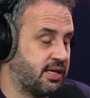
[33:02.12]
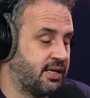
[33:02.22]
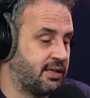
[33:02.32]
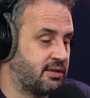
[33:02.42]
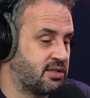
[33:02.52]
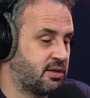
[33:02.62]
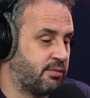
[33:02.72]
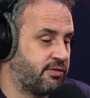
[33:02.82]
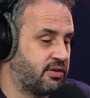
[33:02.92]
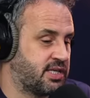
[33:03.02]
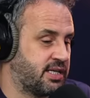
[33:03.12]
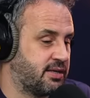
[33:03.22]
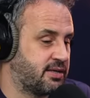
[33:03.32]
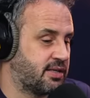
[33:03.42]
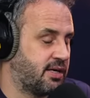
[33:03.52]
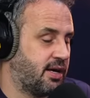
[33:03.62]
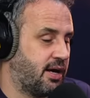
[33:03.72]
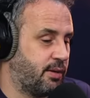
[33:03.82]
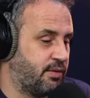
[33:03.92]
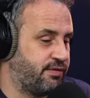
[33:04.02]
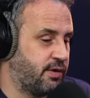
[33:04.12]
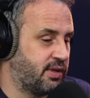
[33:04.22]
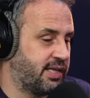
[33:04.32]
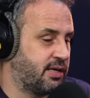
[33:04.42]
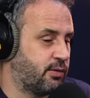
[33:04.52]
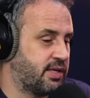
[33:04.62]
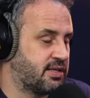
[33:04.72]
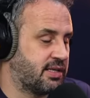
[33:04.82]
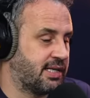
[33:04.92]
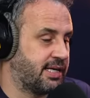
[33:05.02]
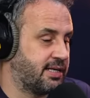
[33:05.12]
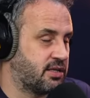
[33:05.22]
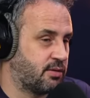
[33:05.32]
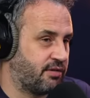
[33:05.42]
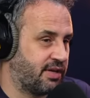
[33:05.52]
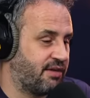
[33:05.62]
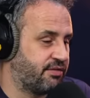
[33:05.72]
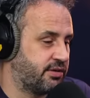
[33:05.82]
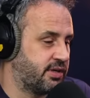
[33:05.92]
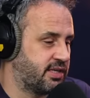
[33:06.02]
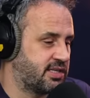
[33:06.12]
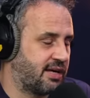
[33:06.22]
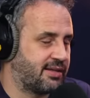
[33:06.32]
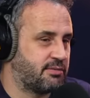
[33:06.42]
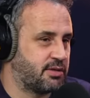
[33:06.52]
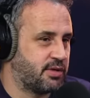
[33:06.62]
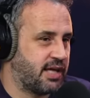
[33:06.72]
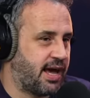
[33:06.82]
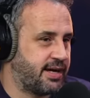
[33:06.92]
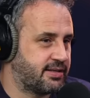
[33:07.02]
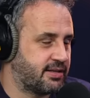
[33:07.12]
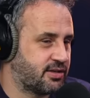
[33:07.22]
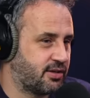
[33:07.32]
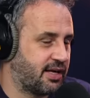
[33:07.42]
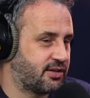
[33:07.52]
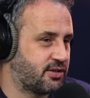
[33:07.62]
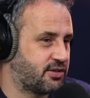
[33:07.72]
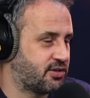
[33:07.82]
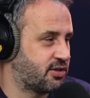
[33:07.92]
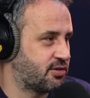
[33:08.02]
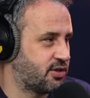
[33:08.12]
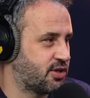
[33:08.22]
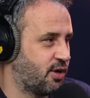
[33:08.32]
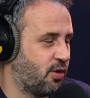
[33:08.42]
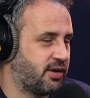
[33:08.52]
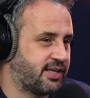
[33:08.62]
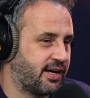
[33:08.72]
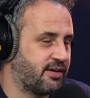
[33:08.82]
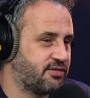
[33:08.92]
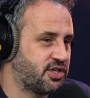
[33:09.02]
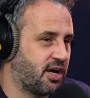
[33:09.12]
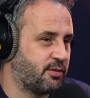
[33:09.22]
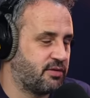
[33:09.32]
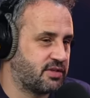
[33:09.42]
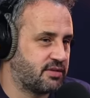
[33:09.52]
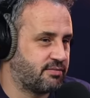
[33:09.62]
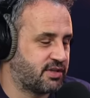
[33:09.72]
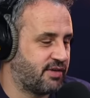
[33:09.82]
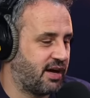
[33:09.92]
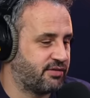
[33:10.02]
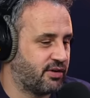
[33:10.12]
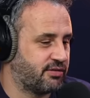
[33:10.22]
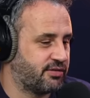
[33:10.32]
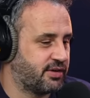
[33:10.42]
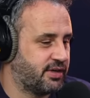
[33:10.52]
in England's top four tiers with fewer league wins than Leeds, who have 11, is Southampton with 8. So that just goes to show what a diet of shite we've survived on for